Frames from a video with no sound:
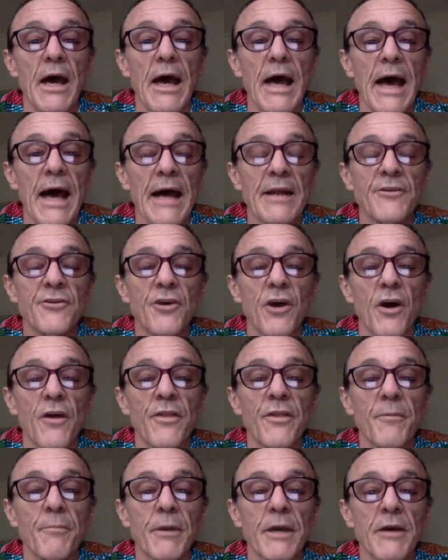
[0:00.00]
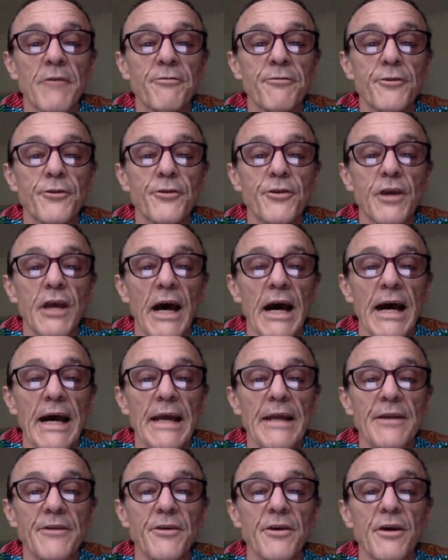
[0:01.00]
and on the Barefoot
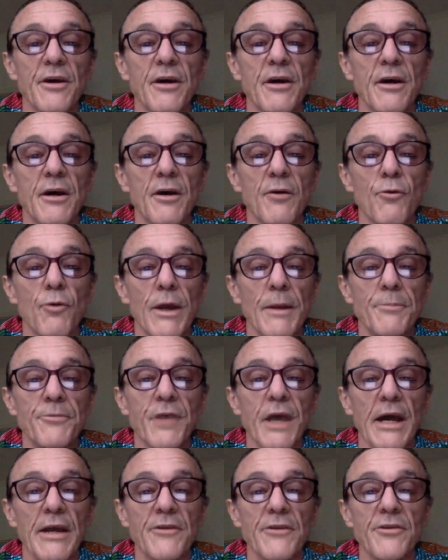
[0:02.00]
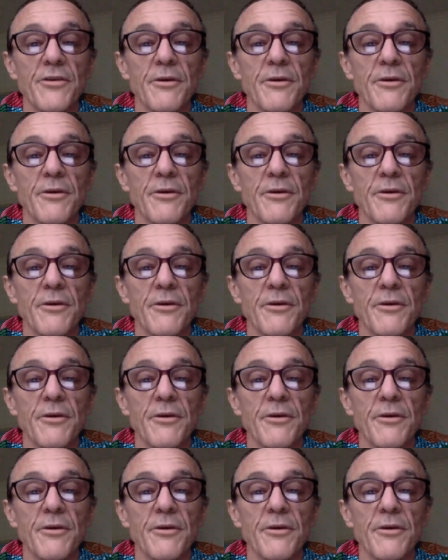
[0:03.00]
Guide website.